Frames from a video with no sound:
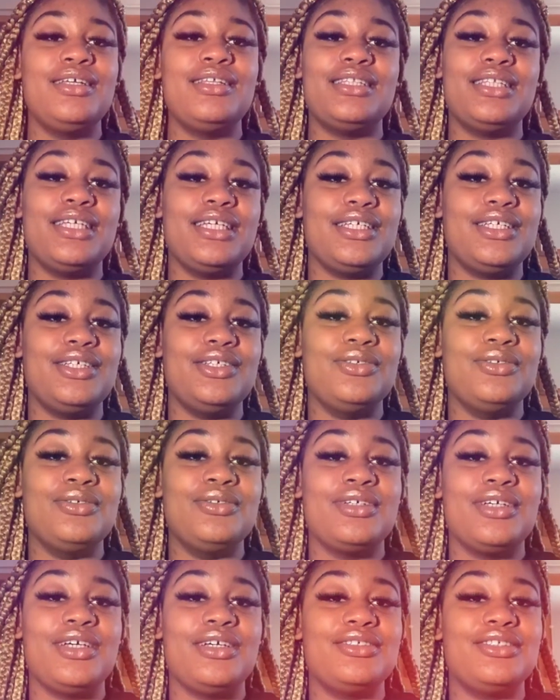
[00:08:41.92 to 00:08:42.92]
Thank you,
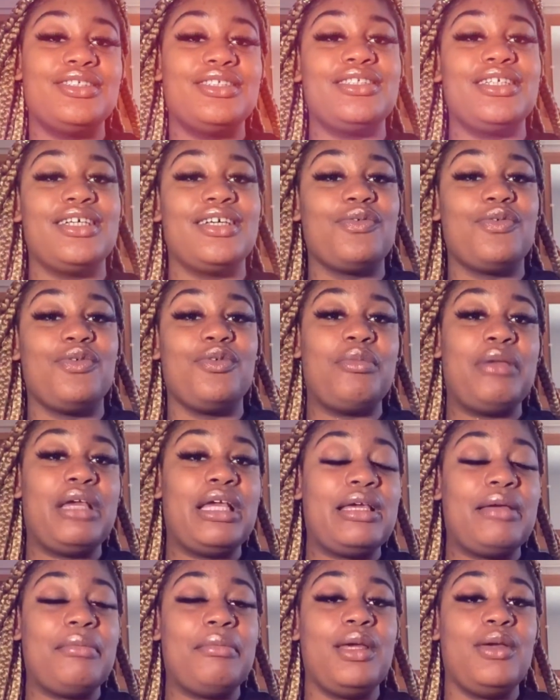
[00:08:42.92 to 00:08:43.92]
Coach Chuck, for
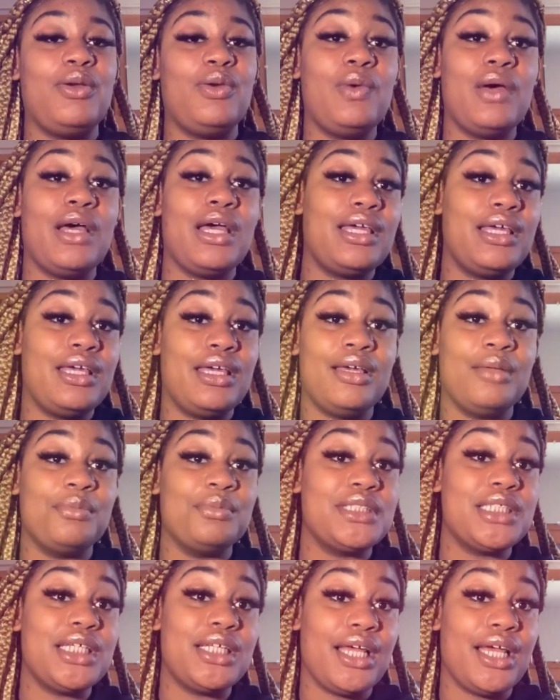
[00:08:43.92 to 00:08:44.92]
making me who I am
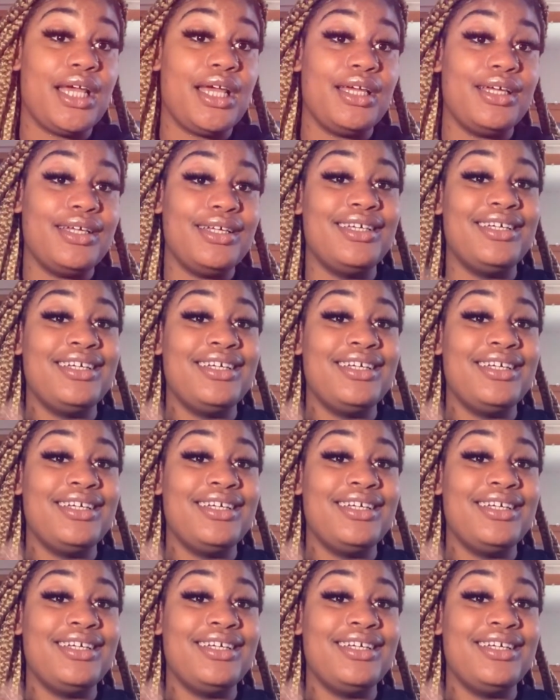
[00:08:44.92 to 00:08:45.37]
today.